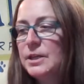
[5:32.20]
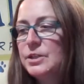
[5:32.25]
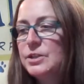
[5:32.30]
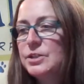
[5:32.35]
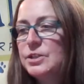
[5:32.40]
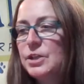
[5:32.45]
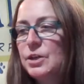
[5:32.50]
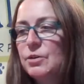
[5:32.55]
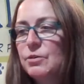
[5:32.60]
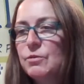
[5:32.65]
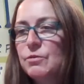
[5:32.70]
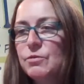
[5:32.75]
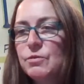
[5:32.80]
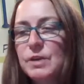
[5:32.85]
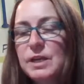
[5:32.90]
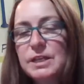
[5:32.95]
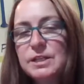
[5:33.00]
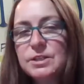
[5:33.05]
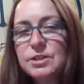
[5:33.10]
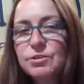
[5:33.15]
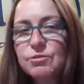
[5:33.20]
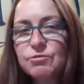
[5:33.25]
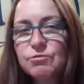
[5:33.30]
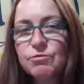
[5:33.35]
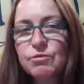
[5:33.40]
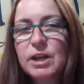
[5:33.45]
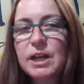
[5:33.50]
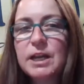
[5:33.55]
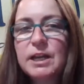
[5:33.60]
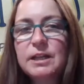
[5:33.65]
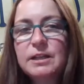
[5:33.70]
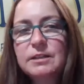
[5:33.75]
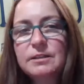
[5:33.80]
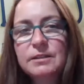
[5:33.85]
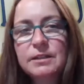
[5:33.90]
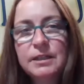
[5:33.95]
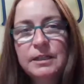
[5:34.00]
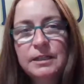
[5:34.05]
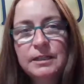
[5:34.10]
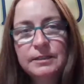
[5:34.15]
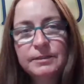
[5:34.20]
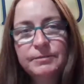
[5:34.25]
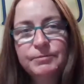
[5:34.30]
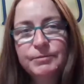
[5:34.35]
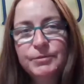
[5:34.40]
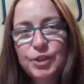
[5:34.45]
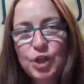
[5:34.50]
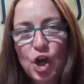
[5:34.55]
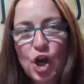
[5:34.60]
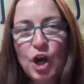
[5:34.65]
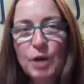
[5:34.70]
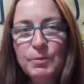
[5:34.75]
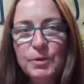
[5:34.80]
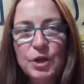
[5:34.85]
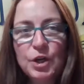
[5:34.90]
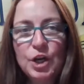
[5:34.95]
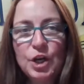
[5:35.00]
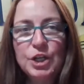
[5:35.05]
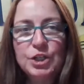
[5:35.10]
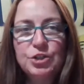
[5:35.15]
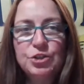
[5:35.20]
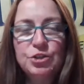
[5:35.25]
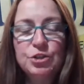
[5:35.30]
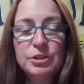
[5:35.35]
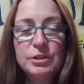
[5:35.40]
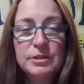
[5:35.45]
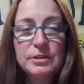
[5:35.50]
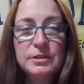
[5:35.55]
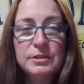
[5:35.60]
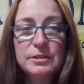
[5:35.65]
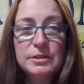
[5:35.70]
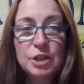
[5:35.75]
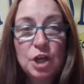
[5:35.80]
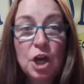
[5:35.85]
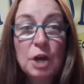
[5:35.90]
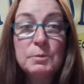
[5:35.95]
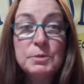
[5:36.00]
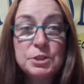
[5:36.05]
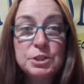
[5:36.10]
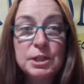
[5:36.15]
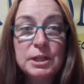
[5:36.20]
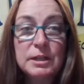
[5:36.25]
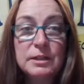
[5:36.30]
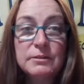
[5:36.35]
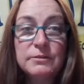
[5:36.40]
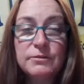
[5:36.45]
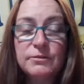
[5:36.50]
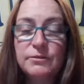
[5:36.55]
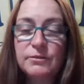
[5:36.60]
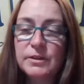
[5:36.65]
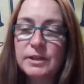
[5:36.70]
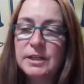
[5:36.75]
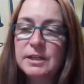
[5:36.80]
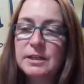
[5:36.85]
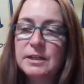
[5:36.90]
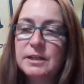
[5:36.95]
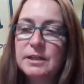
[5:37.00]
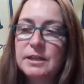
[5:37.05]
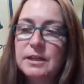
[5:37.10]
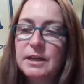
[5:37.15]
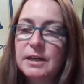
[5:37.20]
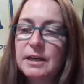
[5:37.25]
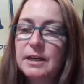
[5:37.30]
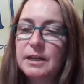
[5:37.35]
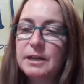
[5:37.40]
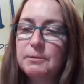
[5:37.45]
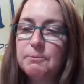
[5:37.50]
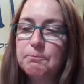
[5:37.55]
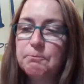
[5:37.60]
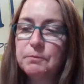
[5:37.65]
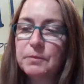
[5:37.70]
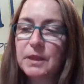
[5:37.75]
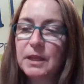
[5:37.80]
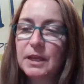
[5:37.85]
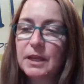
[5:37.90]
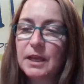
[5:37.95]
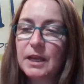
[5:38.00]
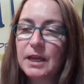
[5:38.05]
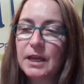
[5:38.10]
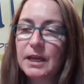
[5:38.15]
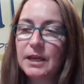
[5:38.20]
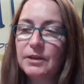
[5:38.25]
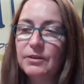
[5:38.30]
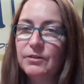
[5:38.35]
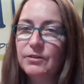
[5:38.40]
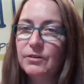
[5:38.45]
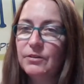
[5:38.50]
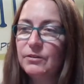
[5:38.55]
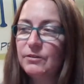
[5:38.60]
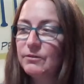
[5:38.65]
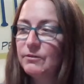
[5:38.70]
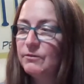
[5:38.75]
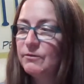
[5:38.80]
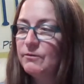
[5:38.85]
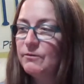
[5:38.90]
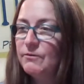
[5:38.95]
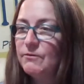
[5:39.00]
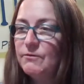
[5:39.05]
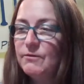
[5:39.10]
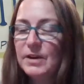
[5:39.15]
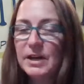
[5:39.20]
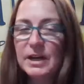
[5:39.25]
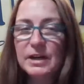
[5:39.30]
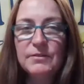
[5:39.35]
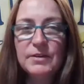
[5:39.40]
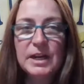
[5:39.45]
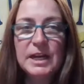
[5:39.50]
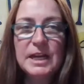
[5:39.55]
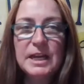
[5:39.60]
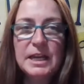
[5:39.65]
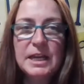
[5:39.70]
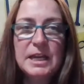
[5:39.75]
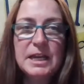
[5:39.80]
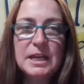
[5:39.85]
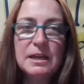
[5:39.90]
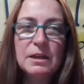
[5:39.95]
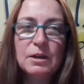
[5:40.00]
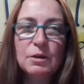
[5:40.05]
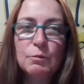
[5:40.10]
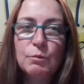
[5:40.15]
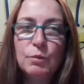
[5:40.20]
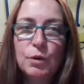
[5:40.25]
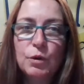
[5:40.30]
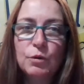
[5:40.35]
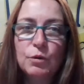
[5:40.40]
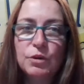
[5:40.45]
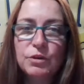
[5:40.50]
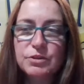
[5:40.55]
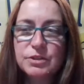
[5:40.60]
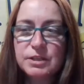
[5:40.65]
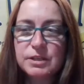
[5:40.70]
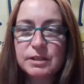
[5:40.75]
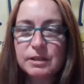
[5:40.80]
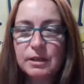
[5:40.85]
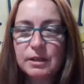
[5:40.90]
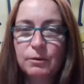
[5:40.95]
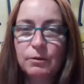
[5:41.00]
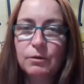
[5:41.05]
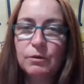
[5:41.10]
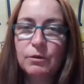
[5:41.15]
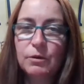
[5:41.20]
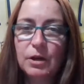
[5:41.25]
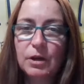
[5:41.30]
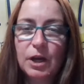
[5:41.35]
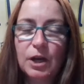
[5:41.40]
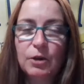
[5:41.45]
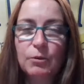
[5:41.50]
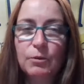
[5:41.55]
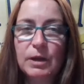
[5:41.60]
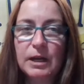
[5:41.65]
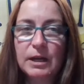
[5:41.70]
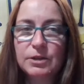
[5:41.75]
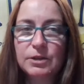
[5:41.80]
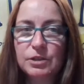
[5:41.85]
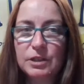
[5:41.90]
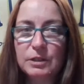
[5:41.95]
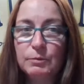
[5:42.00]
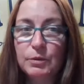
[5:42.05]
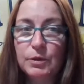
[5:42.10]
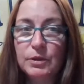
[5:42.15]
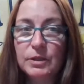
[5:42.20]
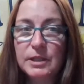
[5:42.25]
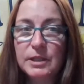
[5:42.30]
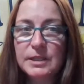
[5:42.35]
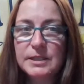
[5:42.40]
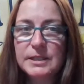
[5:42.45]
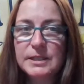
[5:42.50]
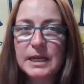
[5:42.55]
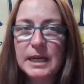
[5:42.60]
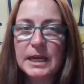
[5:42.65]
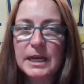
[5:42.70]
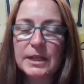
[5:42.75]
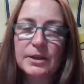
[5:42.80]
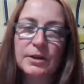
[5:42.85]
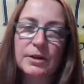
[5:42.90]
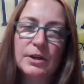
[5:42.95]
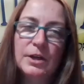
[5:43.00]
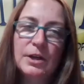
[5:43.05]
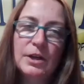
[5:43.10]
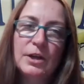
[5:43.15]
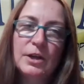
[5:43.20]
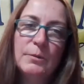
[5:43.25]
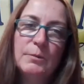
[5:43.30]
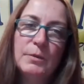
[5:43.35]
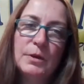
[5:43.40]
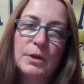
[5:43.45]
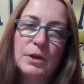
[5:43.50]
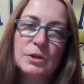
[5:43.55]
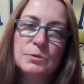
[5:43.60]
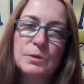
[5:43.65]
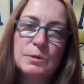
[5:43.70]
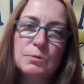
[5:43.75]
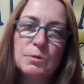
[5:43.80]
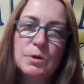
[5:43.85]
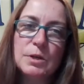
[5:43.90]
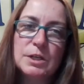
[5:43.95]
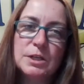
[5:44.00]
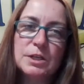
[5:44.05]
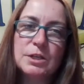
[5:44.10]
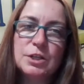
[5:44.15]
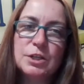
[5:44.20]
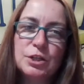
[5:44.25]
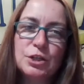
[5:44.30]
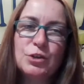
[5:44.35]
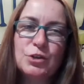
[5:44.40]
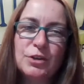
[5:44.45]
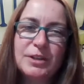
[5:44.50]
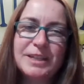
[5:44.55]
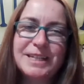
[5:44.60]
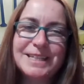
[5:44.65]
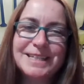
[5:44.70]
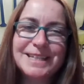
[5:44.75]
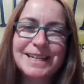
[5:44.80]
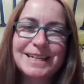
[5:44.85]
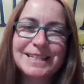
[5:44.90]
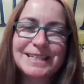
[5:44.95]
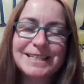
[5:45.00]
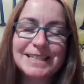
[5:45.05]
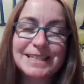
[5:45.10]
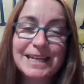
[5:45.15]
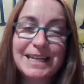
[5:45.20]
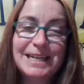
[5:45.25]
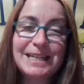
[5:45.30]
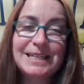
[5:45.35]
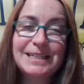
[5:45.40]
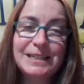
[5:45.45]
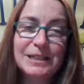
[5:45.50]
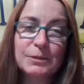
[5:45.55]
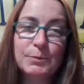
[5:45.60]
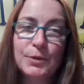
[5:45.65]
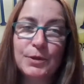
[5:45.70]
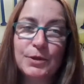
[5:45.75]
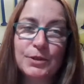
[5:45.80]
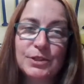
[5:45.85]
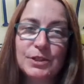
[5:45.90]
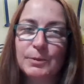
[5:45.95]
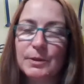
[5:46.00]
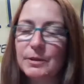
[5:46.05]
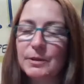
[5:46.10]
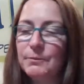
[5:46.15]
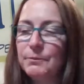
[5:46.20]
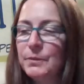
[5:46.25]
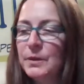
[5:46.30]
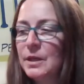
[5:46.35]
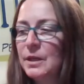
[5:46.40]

So these are real top notch, top shelf, um, and very, very key components in how we actually put this together, because we wanted it to do all these things as easy as possible.